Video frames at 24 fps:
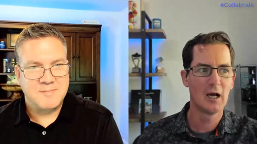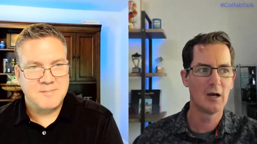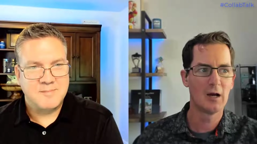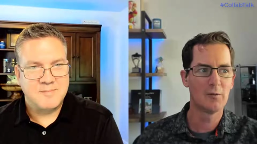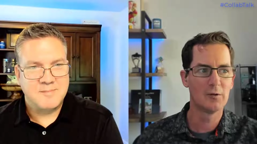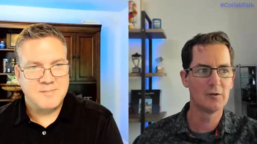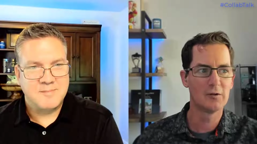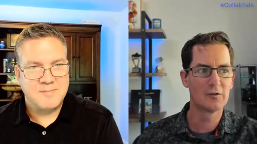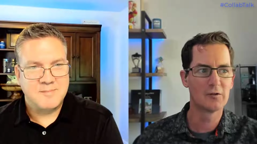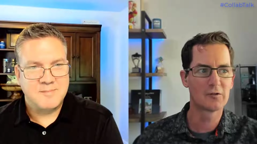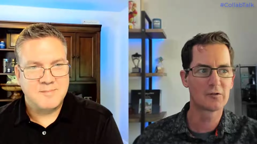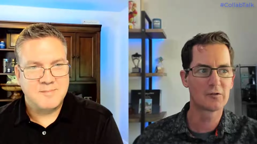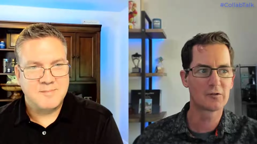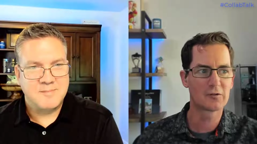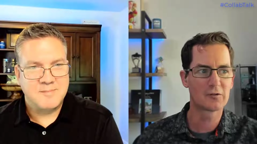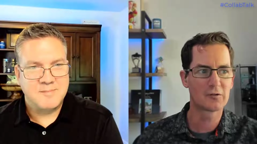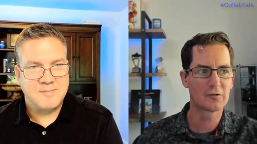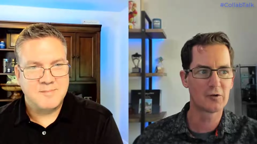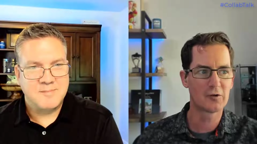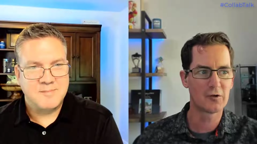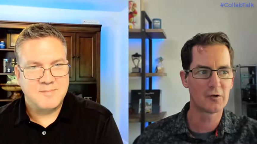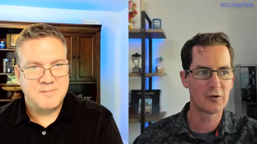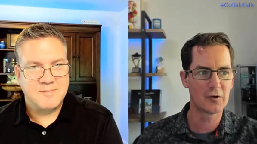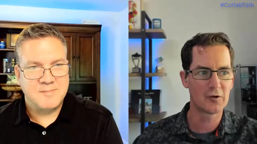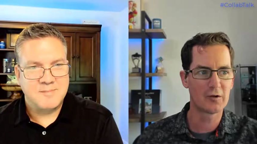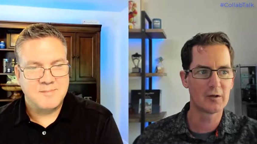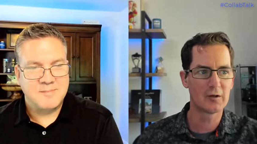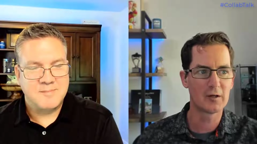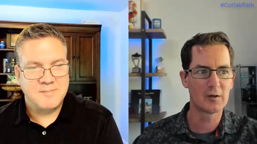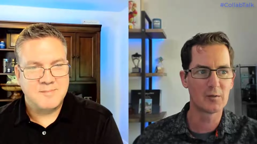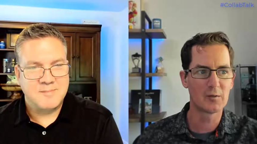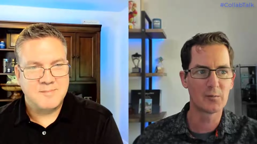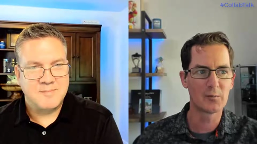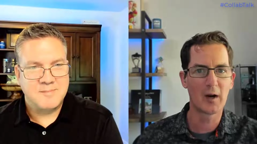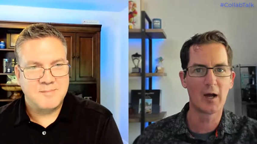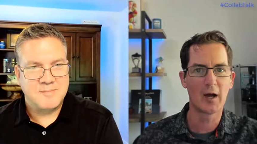Speaker 1: I would
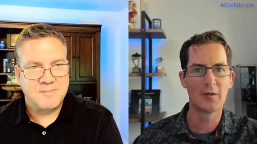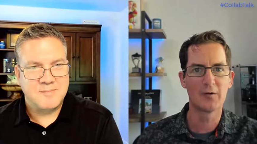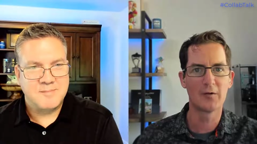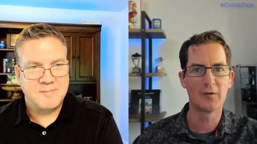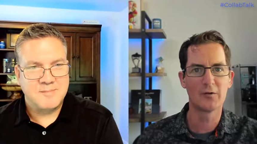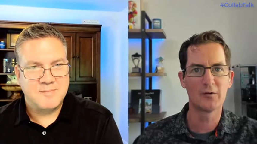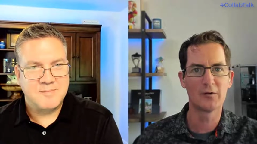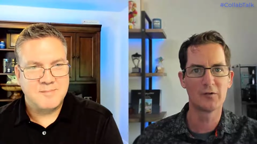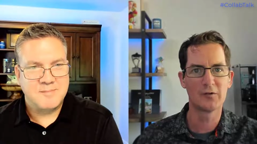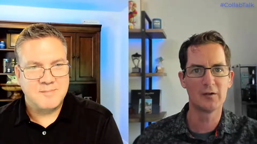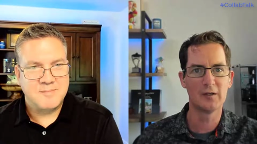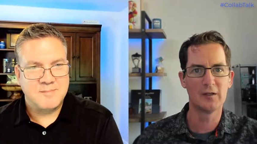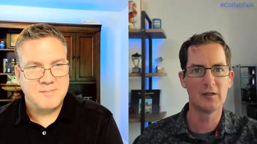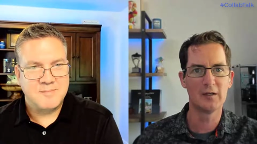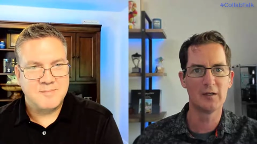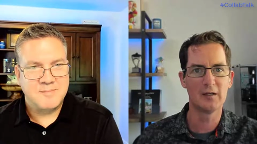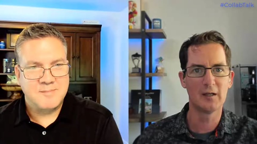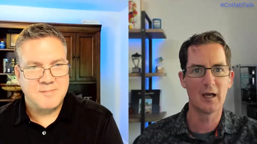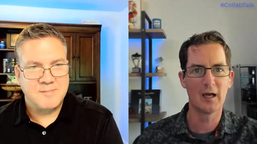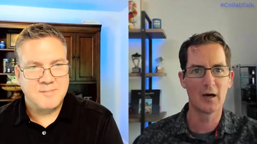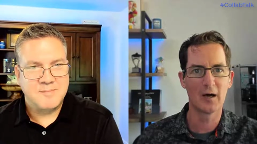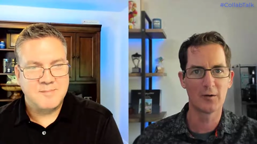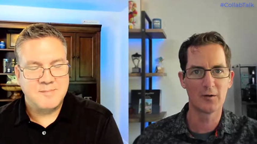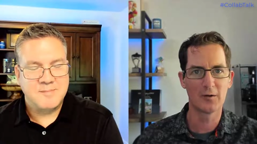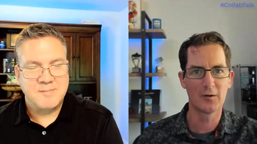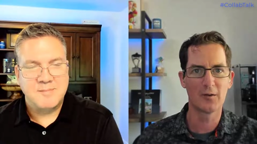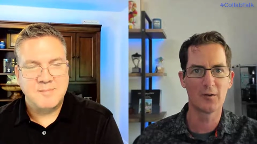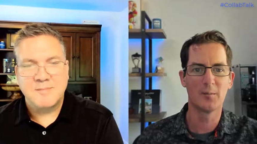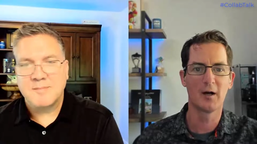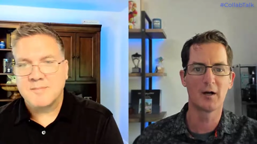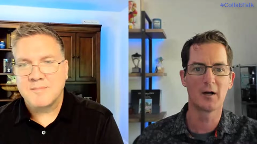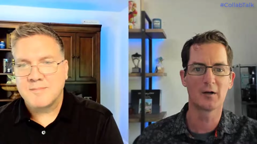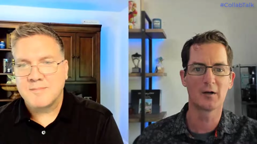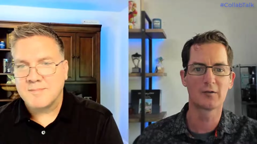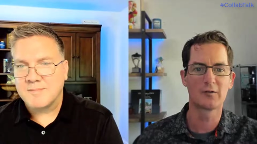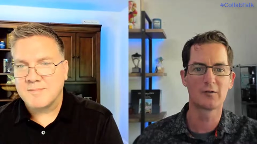certainly rather see out of
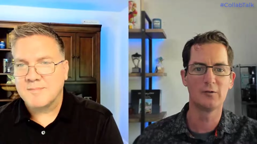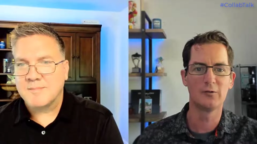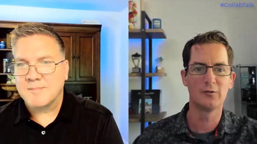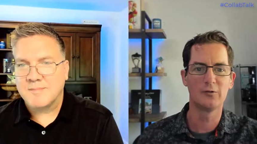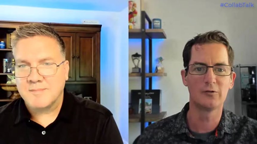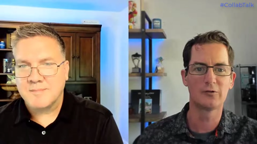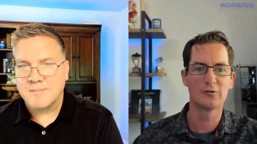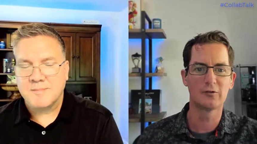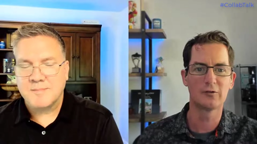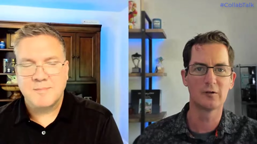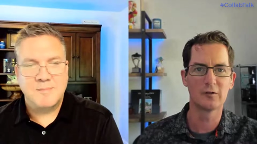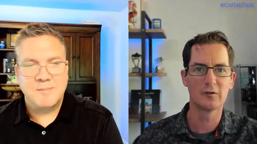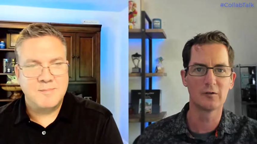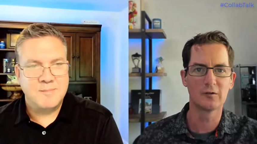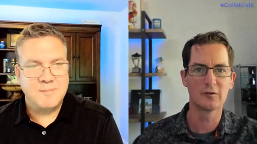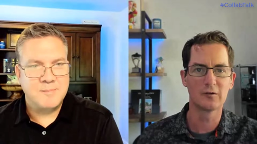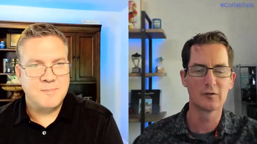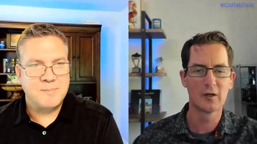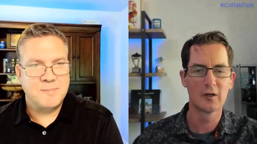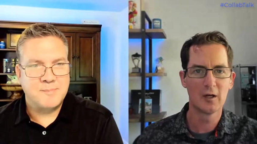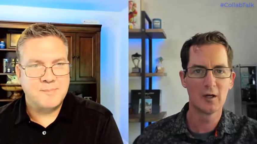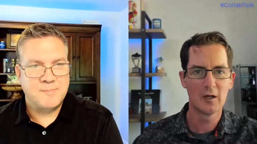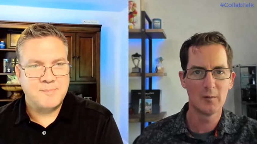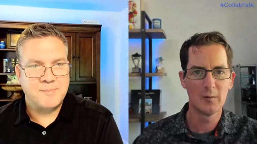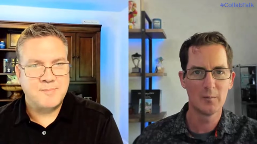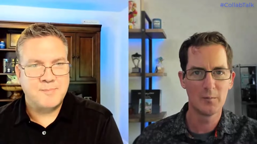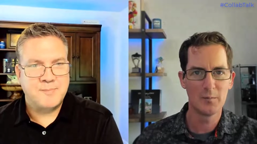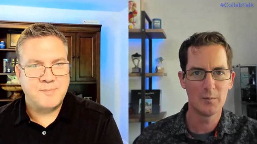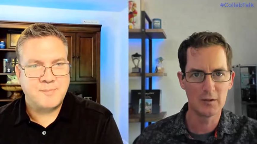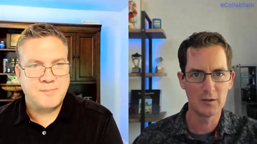the box solutions